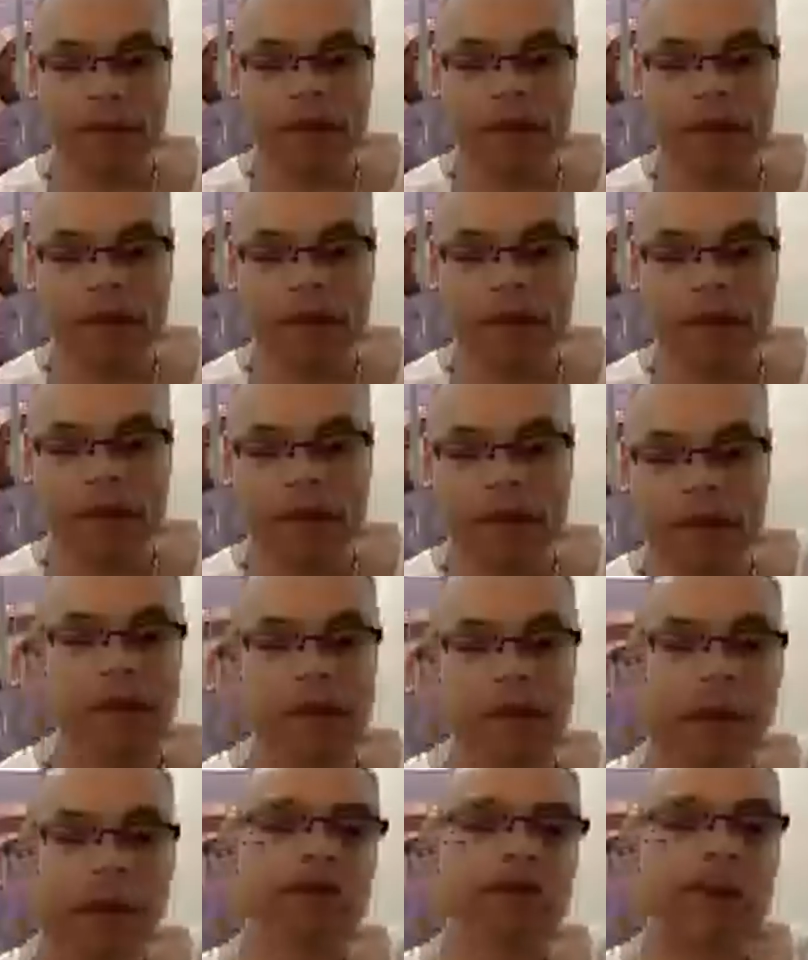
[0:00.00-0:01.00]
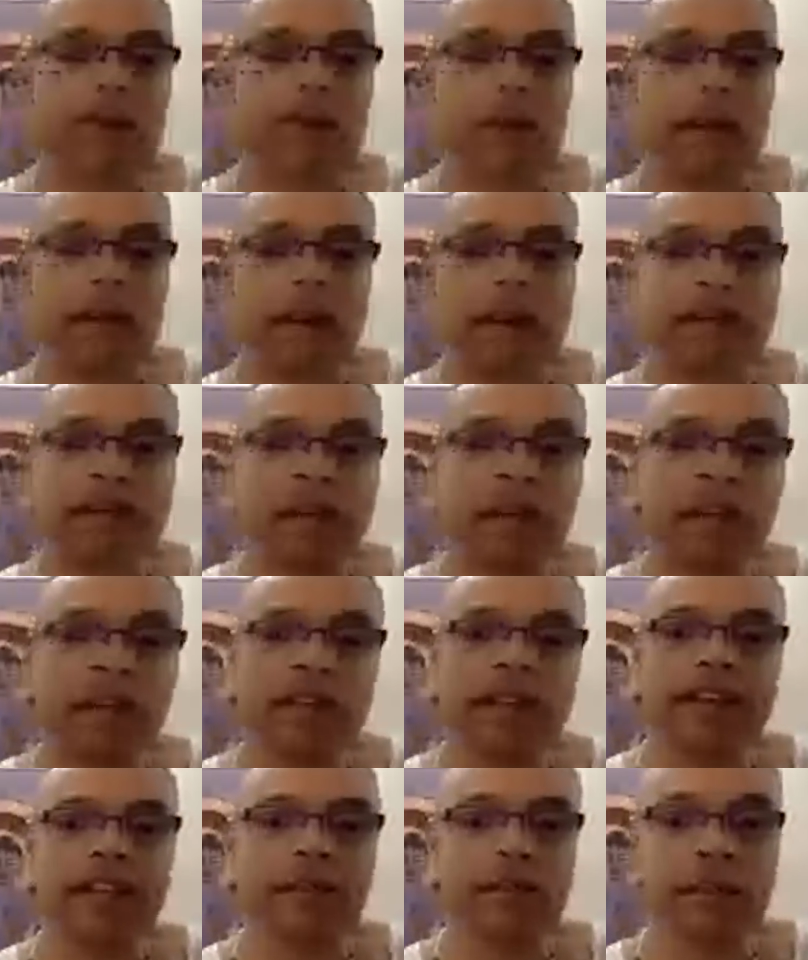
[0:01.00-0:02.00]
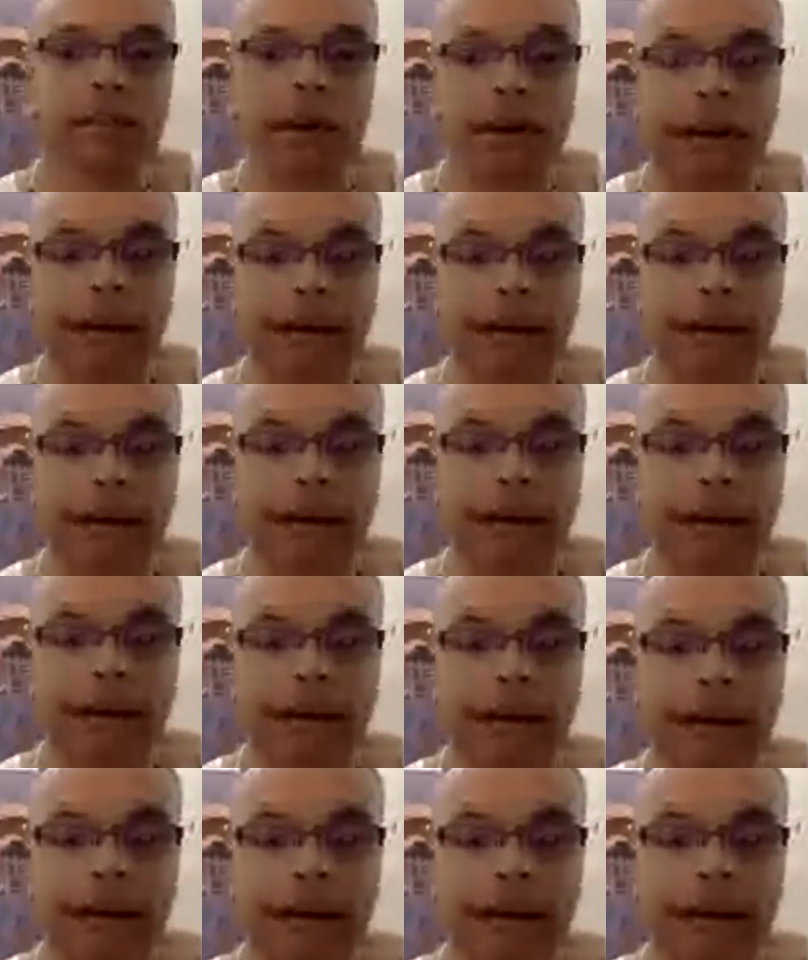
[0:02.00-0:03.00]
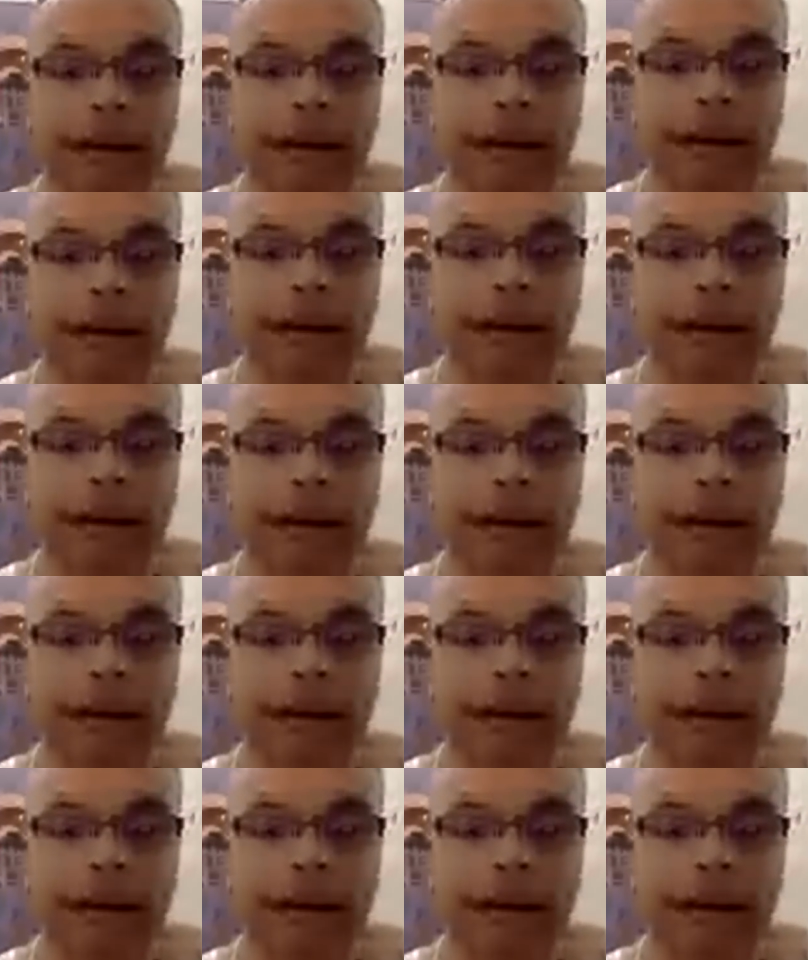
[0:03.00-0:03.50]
But this is the thinking of the left brain, which